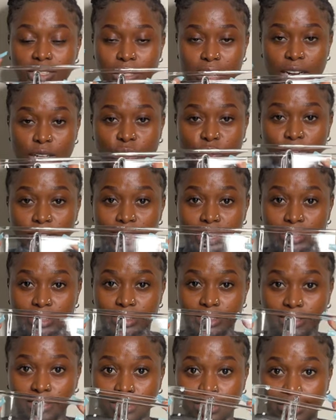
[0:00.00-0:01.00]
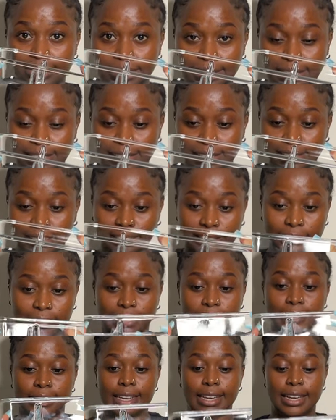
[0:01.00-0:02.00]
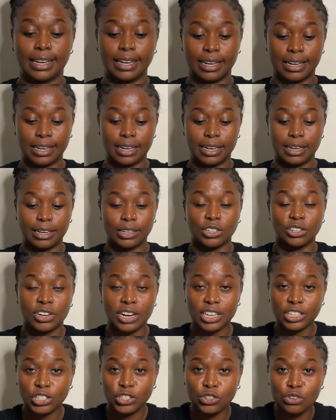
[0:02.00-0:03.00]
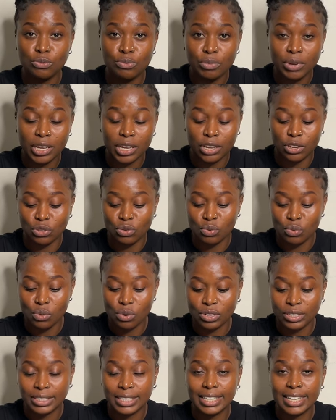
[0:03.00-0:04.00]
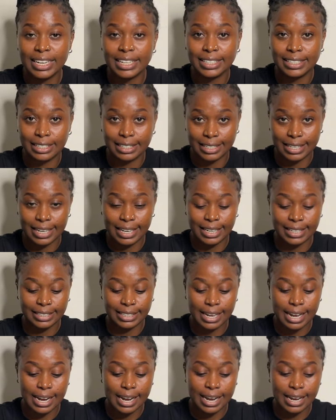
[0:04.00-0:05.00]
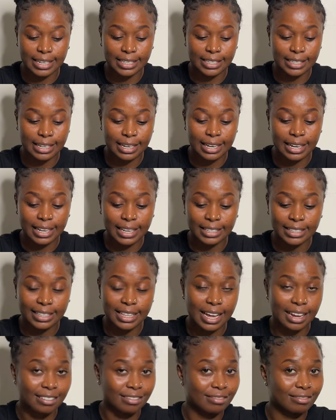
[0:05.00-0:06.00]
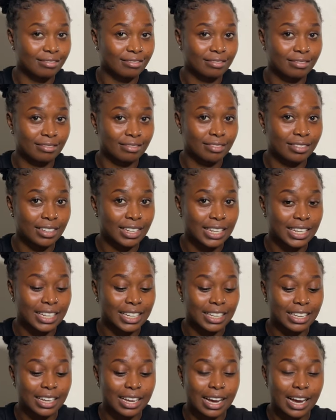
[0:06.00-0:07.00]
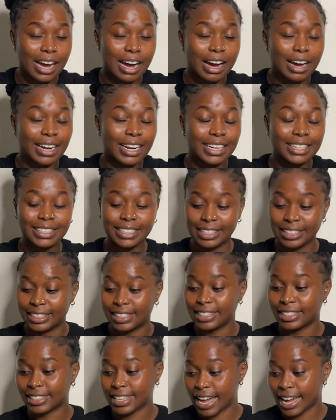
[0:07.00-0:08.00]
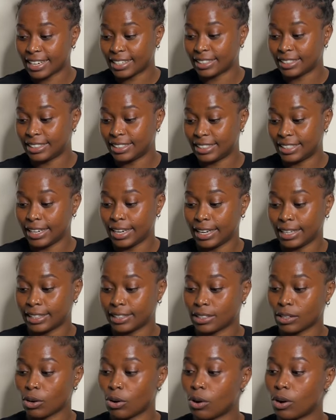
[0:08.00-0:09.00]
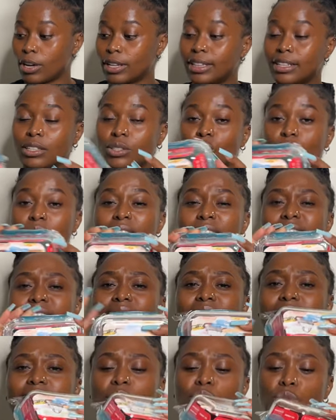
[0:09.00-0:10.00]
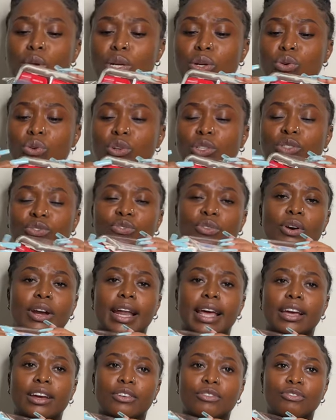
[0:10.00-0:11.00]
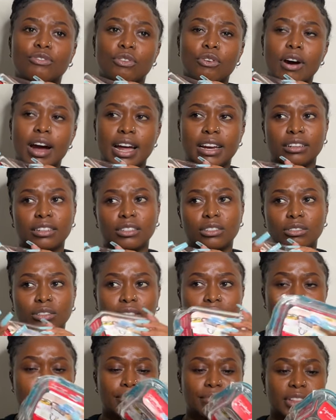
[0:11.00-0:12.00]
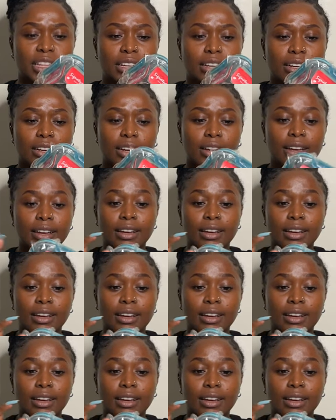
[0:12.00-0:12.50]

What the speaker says: try to get this dish, trust you me, you won't get it at less than, let's say 600 shillings. Or this one, I think this one goes for like 400 or something.